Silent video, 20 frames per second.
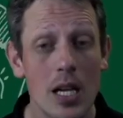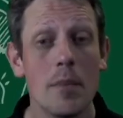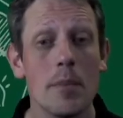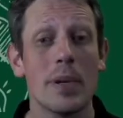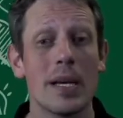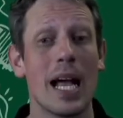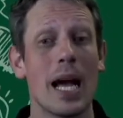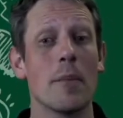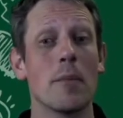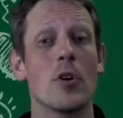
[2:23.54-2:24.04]

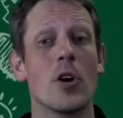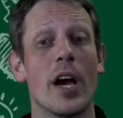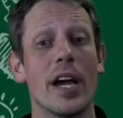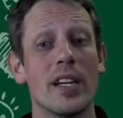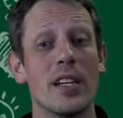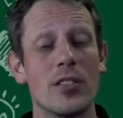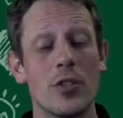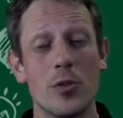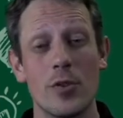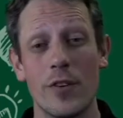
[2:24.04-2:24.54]
But I'm
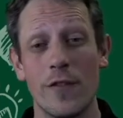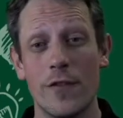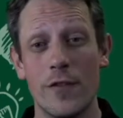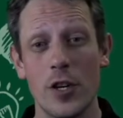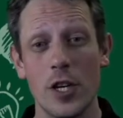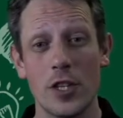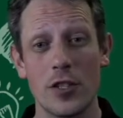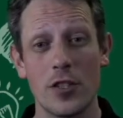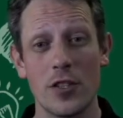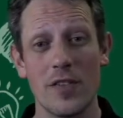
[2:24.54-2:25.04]
going to
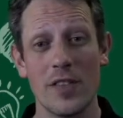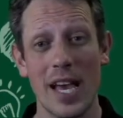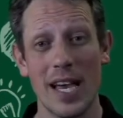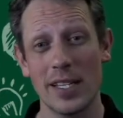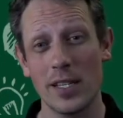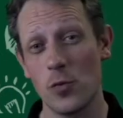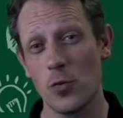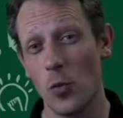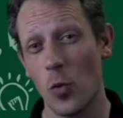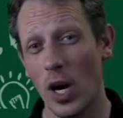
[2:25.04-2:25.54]
refer to that
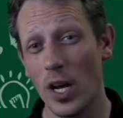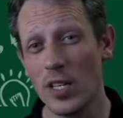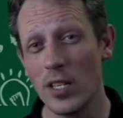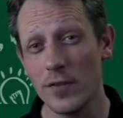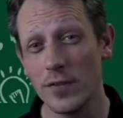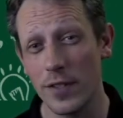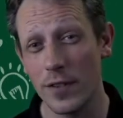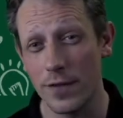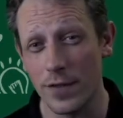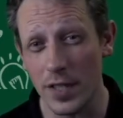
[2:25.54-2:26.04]
in one of
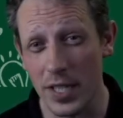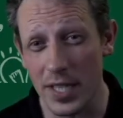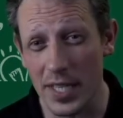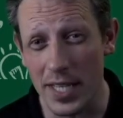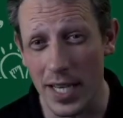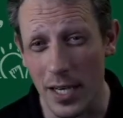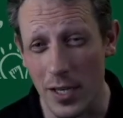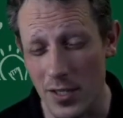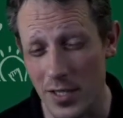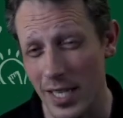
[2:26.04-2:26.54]
the
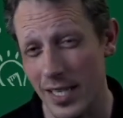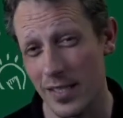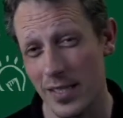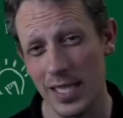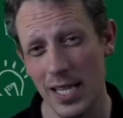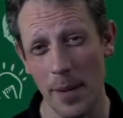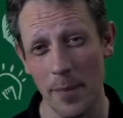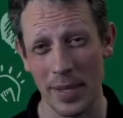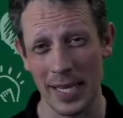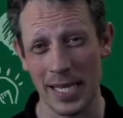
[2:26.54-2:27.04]
videos that's
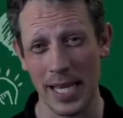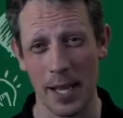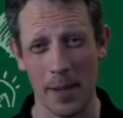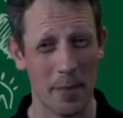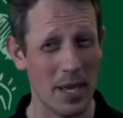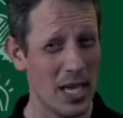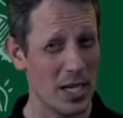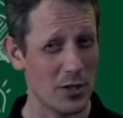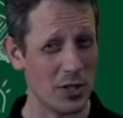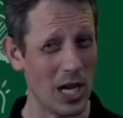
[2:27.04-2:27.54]
coming up.
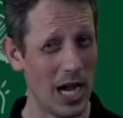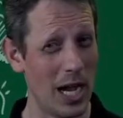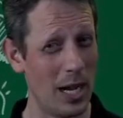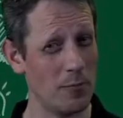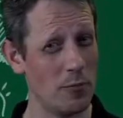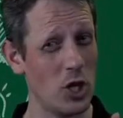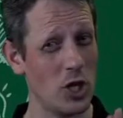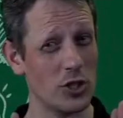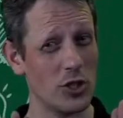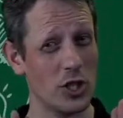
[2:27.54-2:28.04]
So I'm
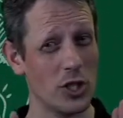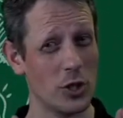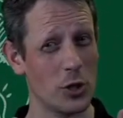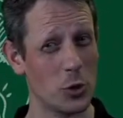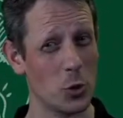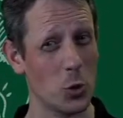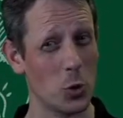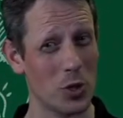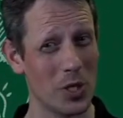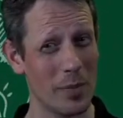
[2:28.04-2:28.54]
not going to
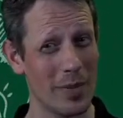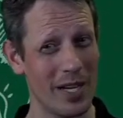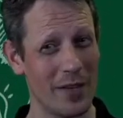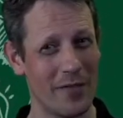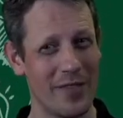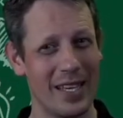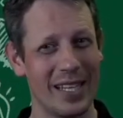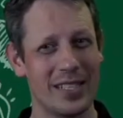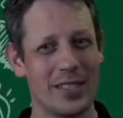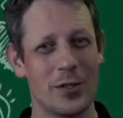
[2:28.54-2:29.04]
talk about
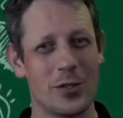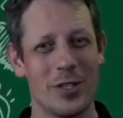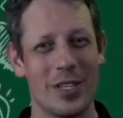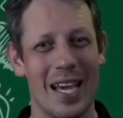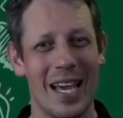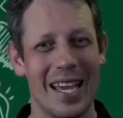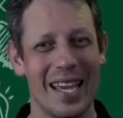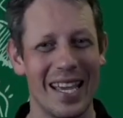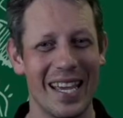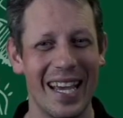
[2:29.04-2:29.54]
that
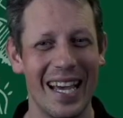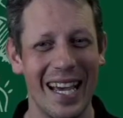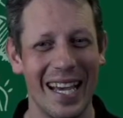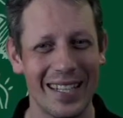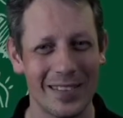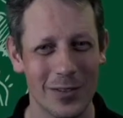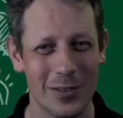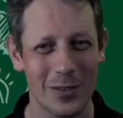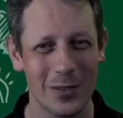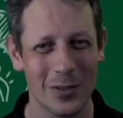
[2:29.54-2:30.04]
today
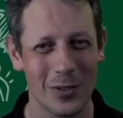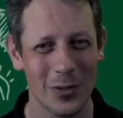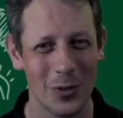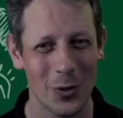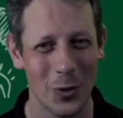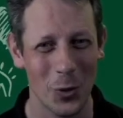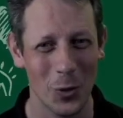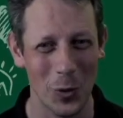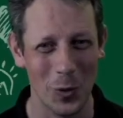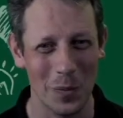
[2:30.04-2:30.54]
at
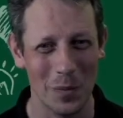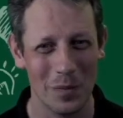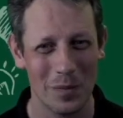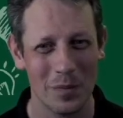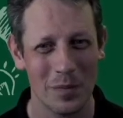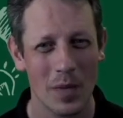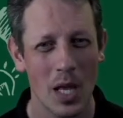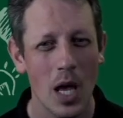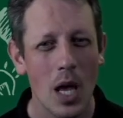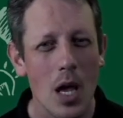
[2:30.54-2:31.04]
all.
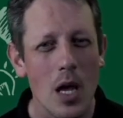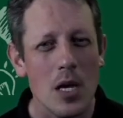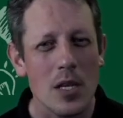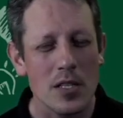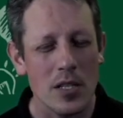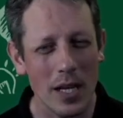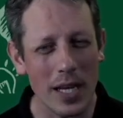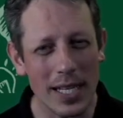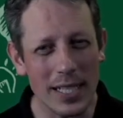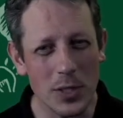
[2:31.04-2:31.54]

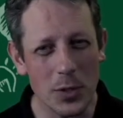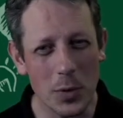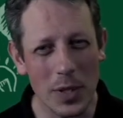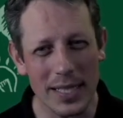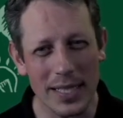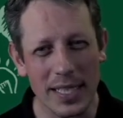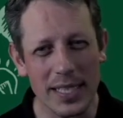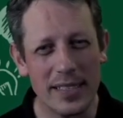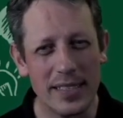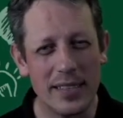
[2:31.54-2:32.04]
So let's
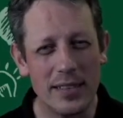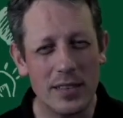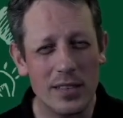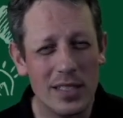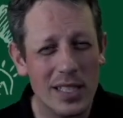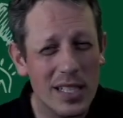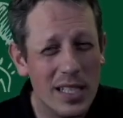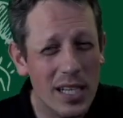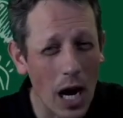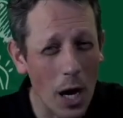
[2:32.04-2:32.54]
quickly
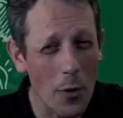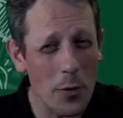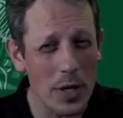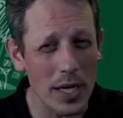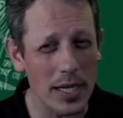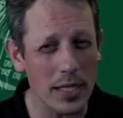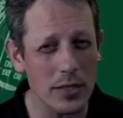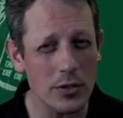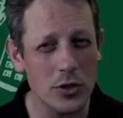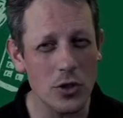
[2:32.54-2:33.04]
go
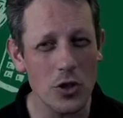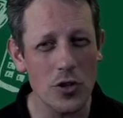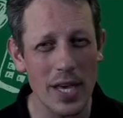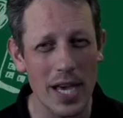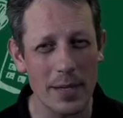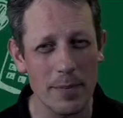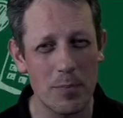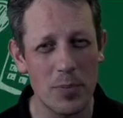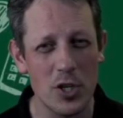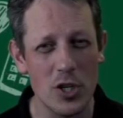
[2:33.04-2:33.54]
into
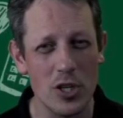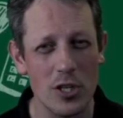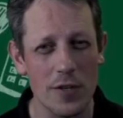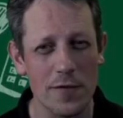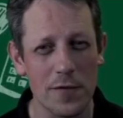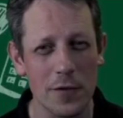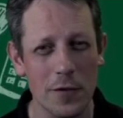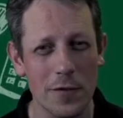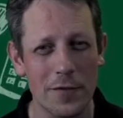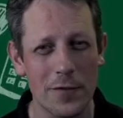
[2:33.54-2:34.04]
that
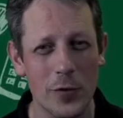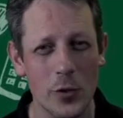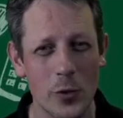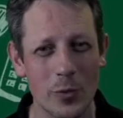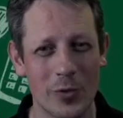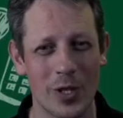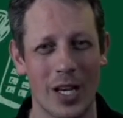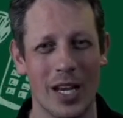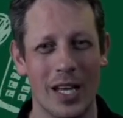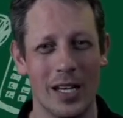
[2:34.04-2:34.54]
beautiful
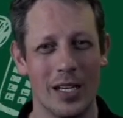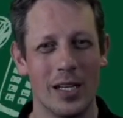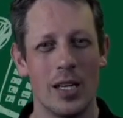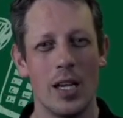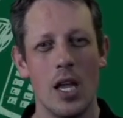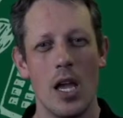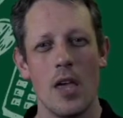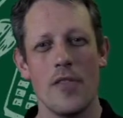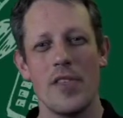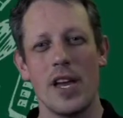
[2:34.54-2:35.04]
formula.
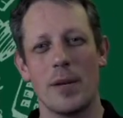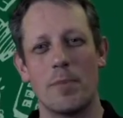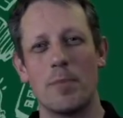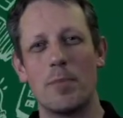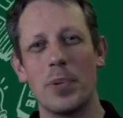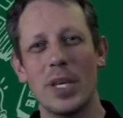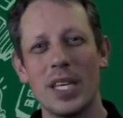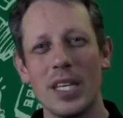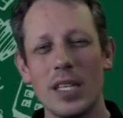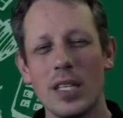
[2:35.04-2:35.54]
That
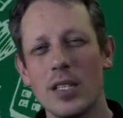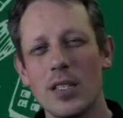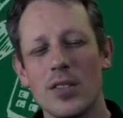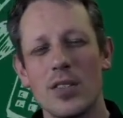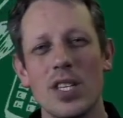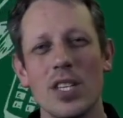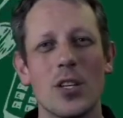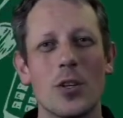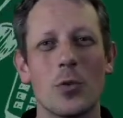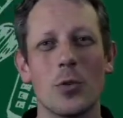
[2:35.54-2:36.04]
P is
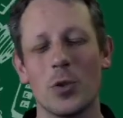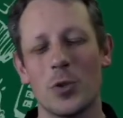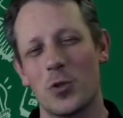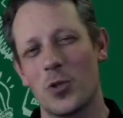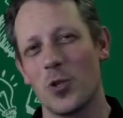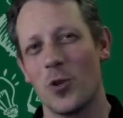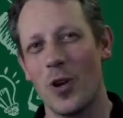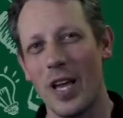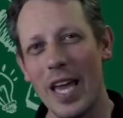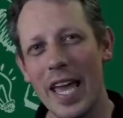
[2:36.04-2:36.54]
equal
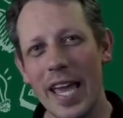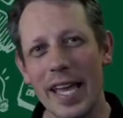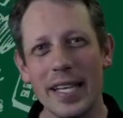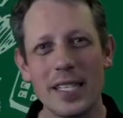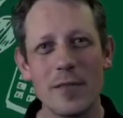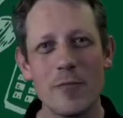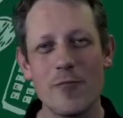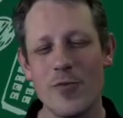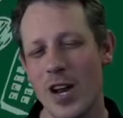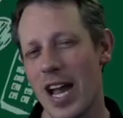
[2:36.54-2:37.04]
to X
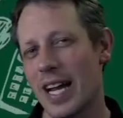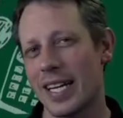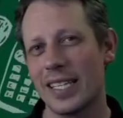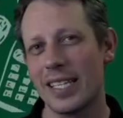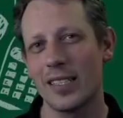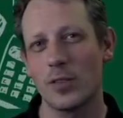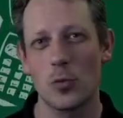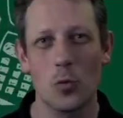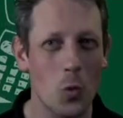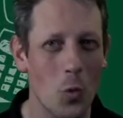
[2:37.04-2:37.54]

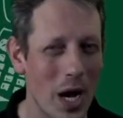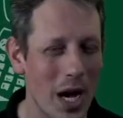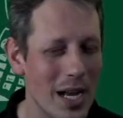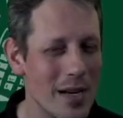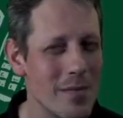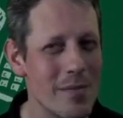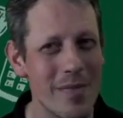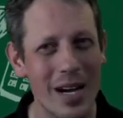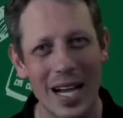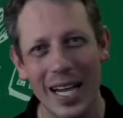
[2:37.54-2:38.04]
bracket 1
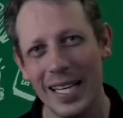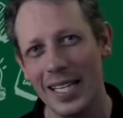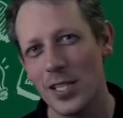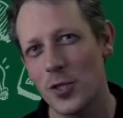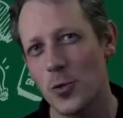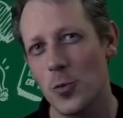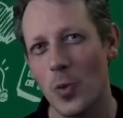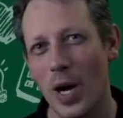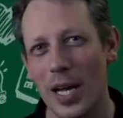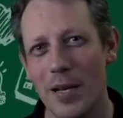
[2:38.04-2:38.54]
minus
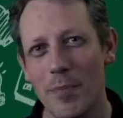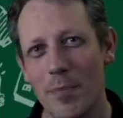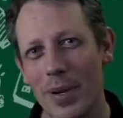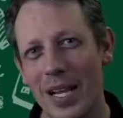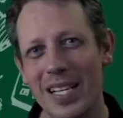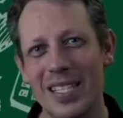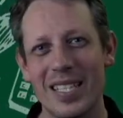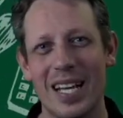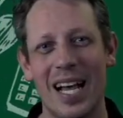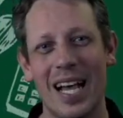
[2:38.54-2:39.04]
1
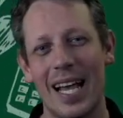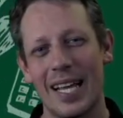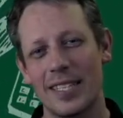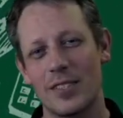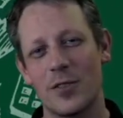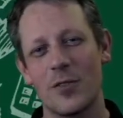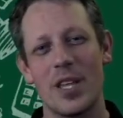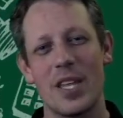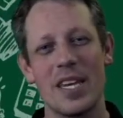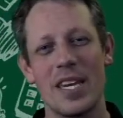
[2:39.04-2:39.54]
plus I
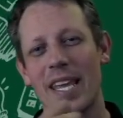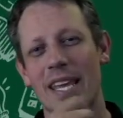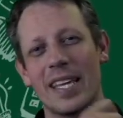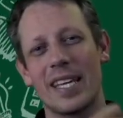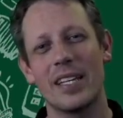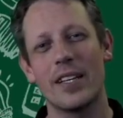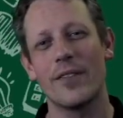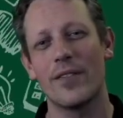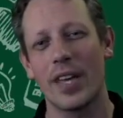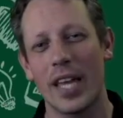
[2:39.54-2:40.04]
to the
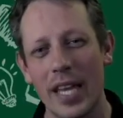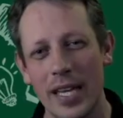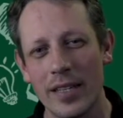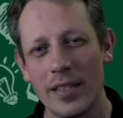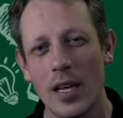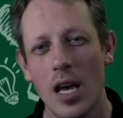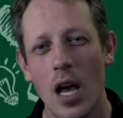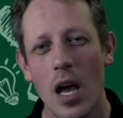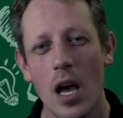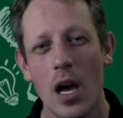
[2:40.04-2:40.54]
negative
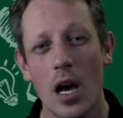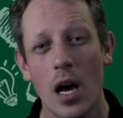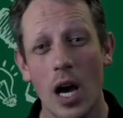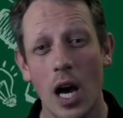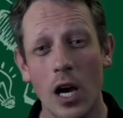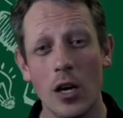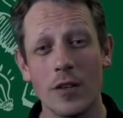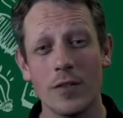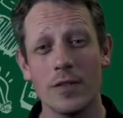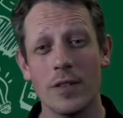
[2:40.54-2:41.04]
N
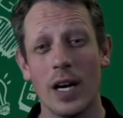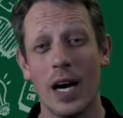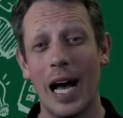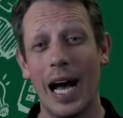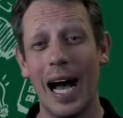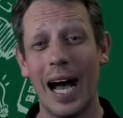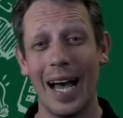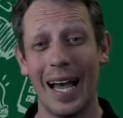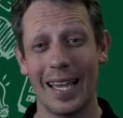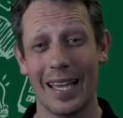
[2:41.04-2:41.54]
over
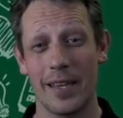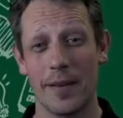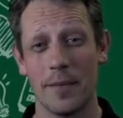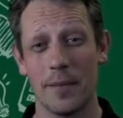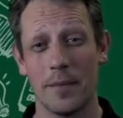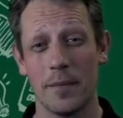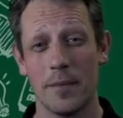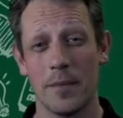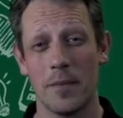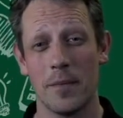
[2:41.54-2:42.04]
I.
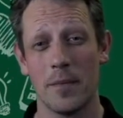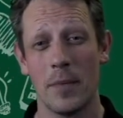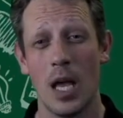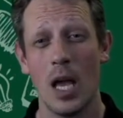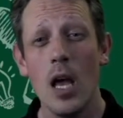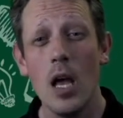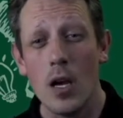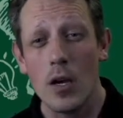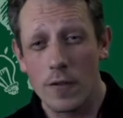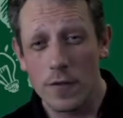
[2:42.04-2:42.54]

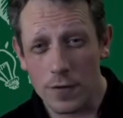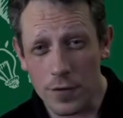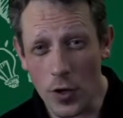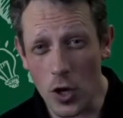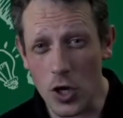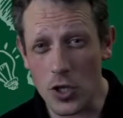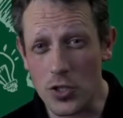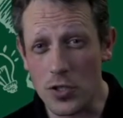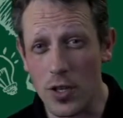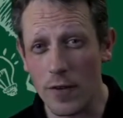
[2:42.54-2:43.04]

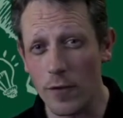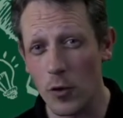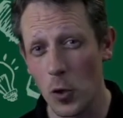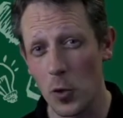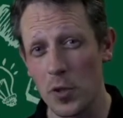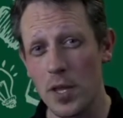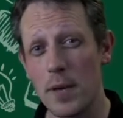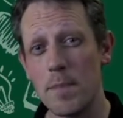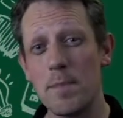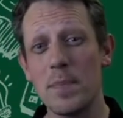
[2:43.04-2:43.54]
First of all,
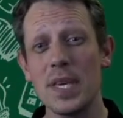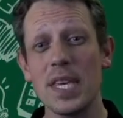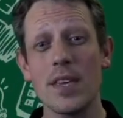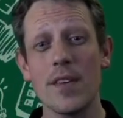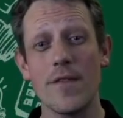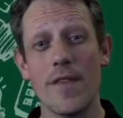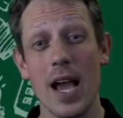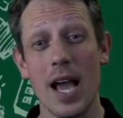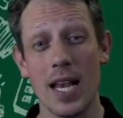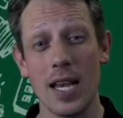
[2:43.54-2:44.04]
the P
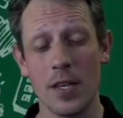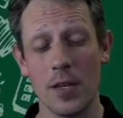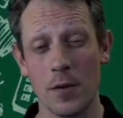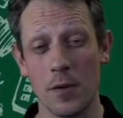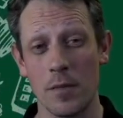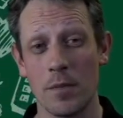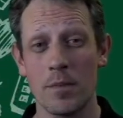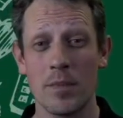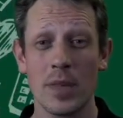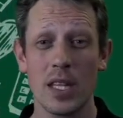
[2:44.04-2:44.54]
value,
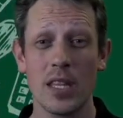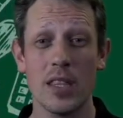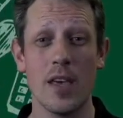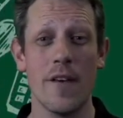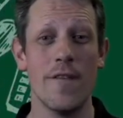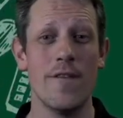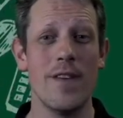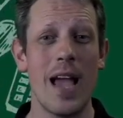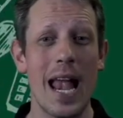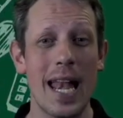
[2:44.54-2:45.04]
the
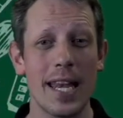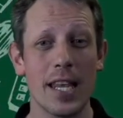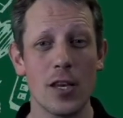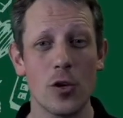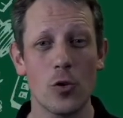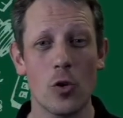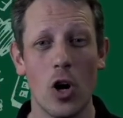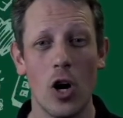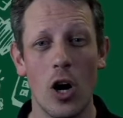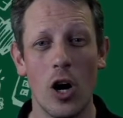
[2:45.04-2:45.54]

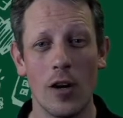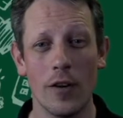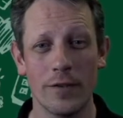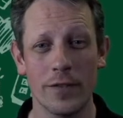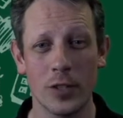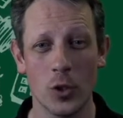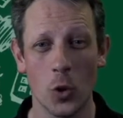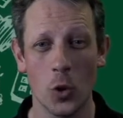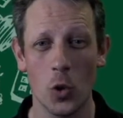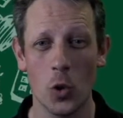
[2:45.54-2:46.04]
value of
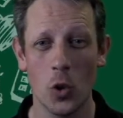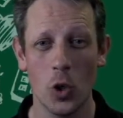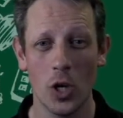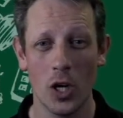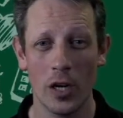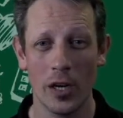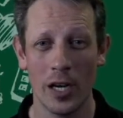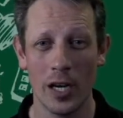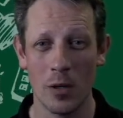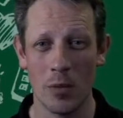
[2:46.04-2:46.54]
your
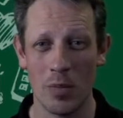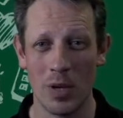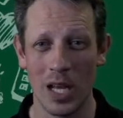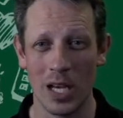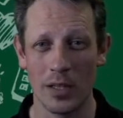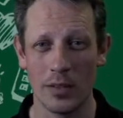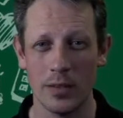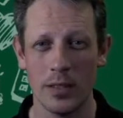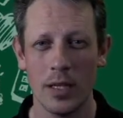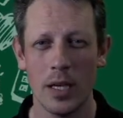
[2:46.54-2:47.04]
home
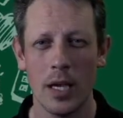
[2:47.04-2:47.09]
loan.